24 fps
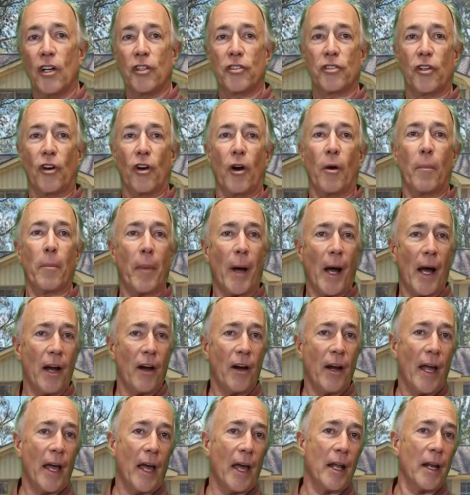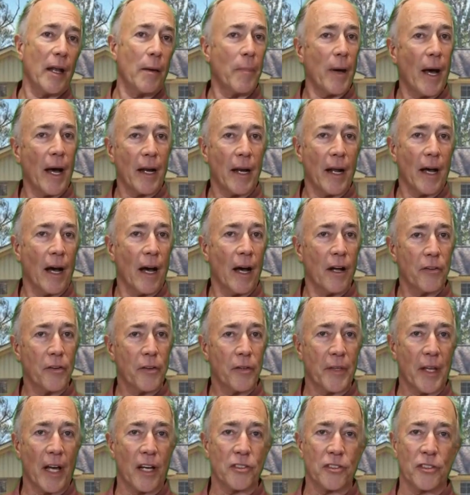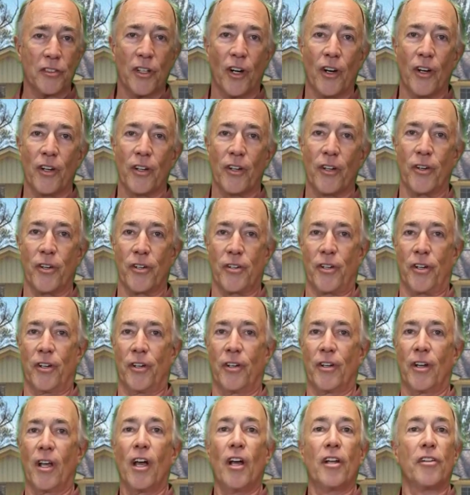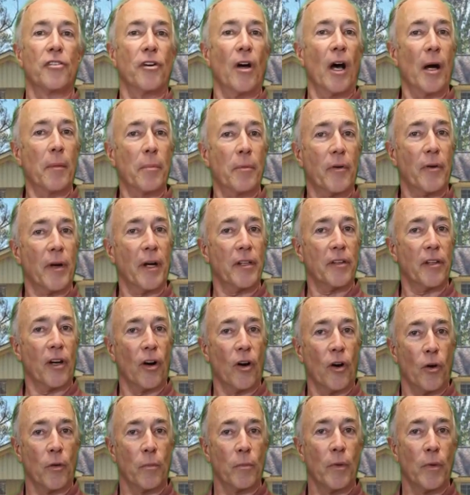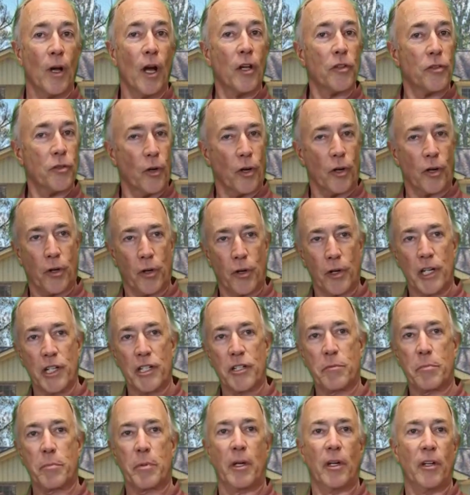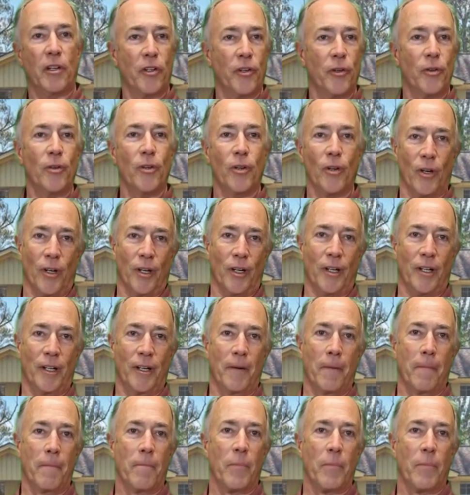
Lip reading: So our buyer had about a $100,000 cushion to upgrade the home to a crisp new look.